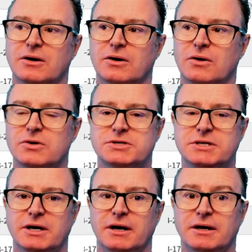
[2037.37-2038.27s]
Course
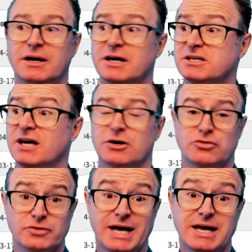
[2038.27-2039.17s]
did. It actually got
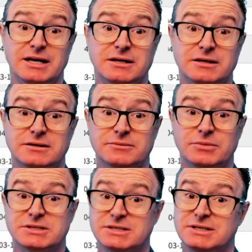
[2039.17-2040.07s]
created
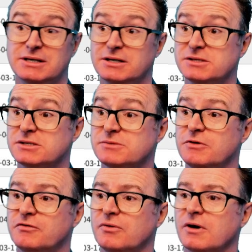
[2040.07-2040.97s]
because it didn't exist
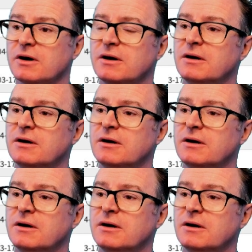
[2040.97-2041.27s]
before.